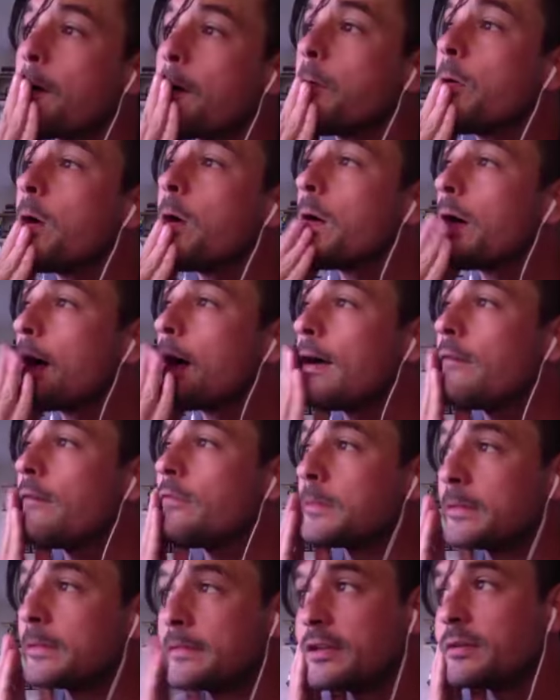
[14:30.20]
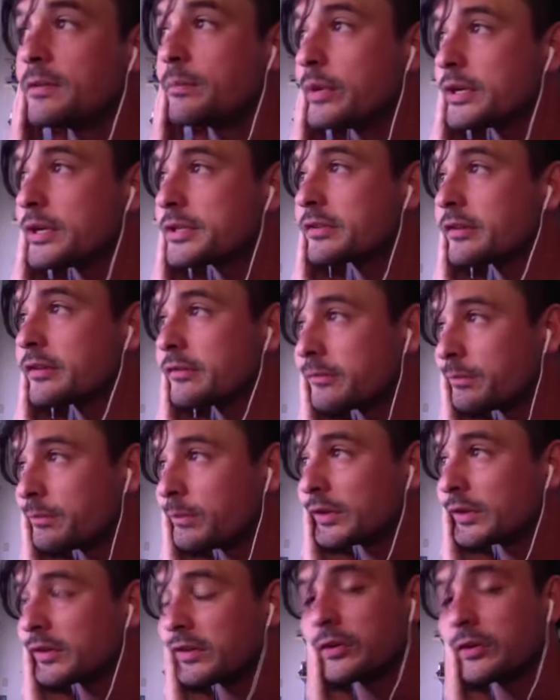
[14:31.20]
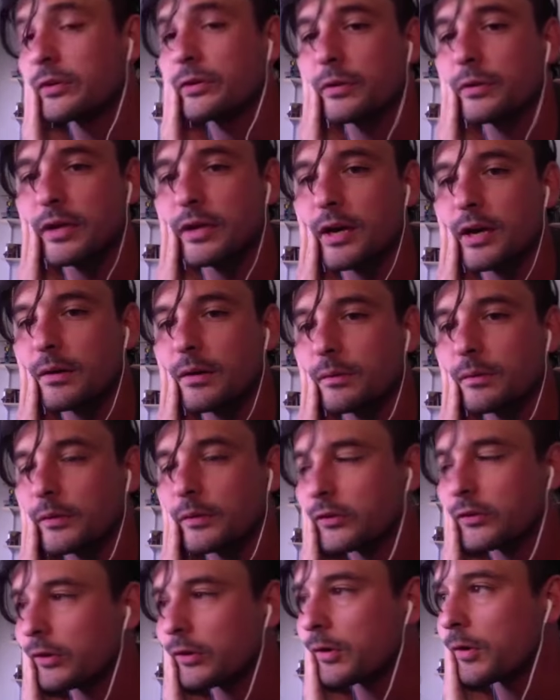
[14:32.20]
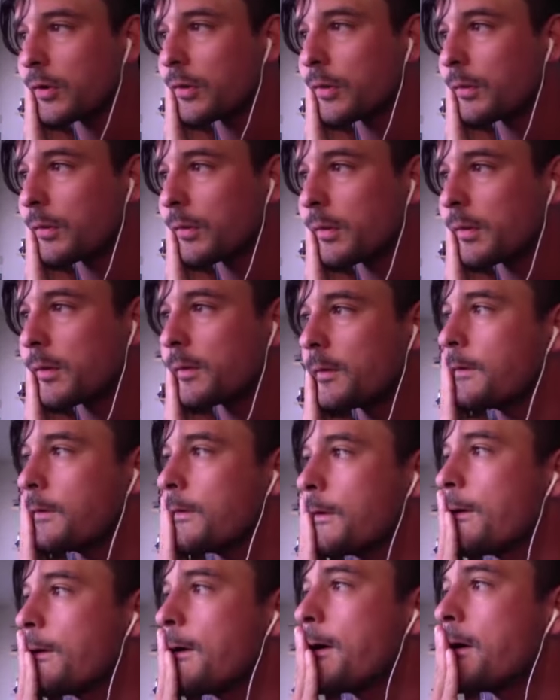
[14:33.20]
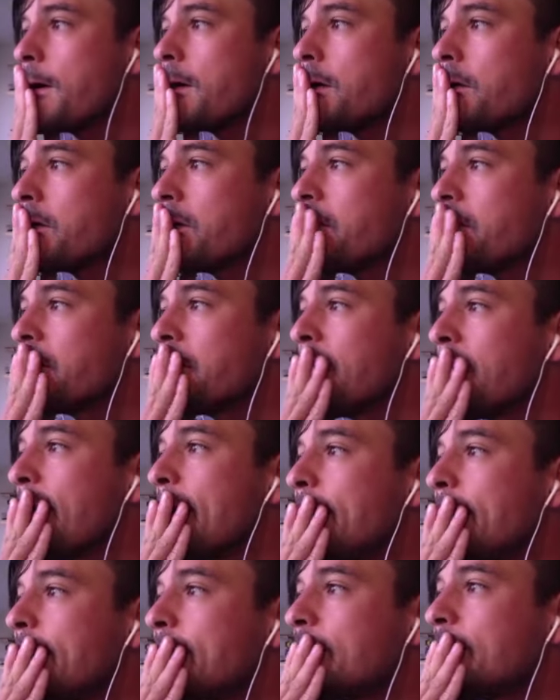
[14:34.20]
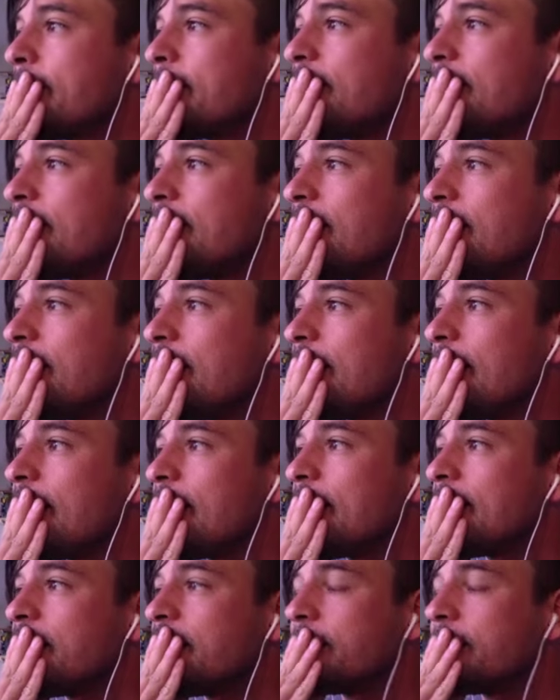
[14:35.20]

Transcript: well i have a deep bench of material now so uh, writing i